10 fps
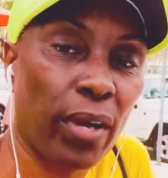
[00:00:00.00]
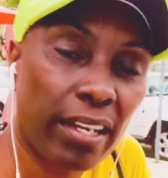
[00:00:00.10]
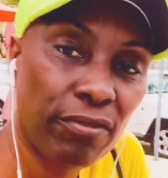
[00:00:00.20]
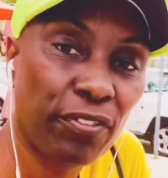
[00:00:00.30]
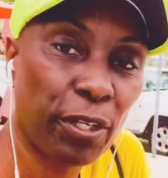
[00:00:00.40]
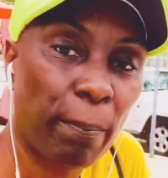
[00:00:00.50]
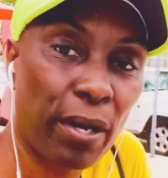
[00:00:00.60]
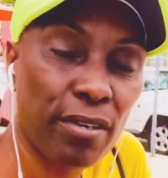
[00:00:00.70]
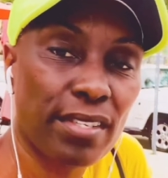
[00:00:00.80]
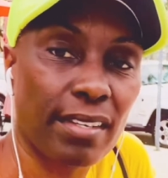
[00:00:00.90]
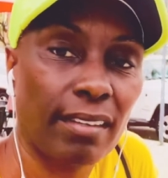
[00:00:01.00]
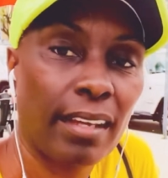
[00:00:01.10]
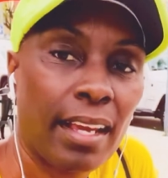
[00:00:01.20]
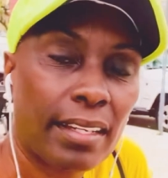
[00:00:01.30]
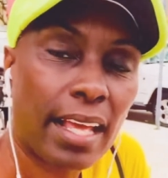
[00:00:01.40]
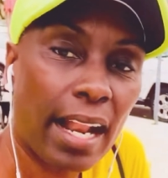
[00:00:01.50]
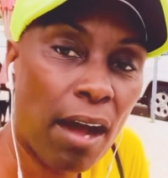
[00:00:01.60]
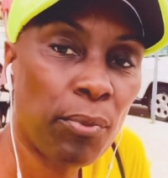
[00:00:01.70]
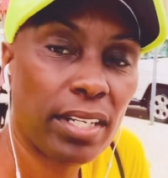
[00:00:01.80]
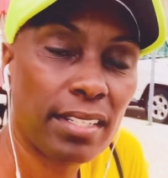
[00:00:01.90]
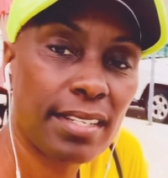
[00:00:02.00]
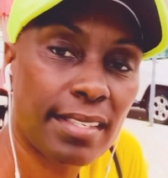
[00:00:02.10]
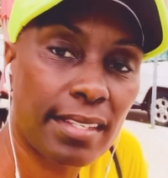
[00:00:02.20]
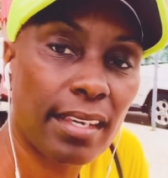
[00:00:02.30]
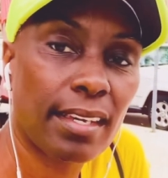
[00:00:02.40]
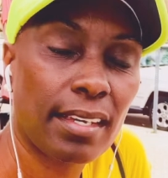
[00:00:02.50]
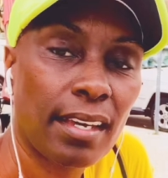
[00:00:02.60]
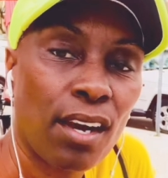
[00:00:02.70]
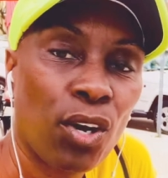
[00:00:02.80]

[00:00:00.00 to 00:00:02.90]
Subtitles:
waiting for the person that I wanted to see,